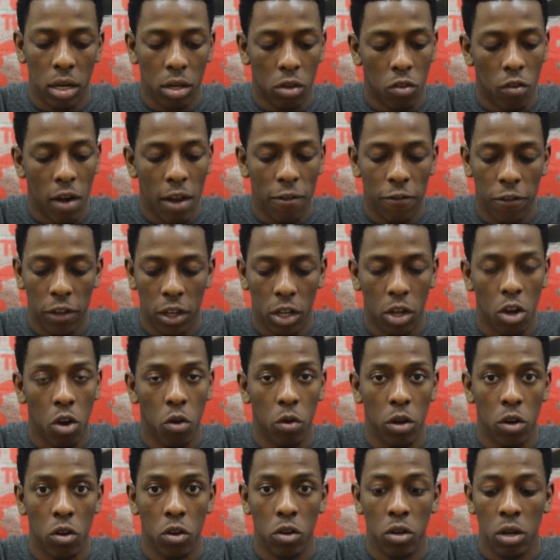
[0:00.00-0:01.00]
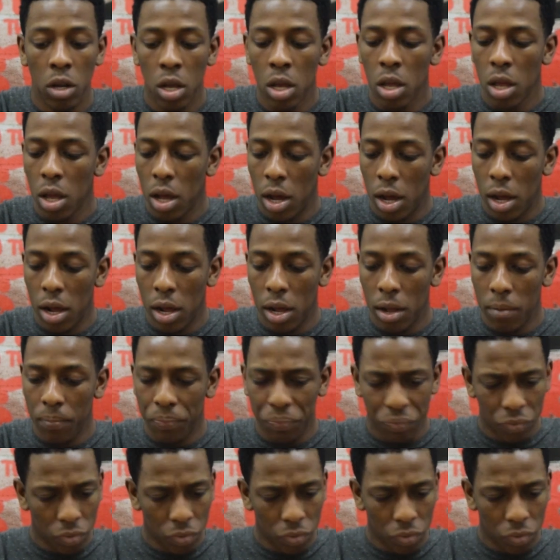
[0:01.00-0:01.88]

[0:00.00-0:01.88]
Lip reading: graphic going on.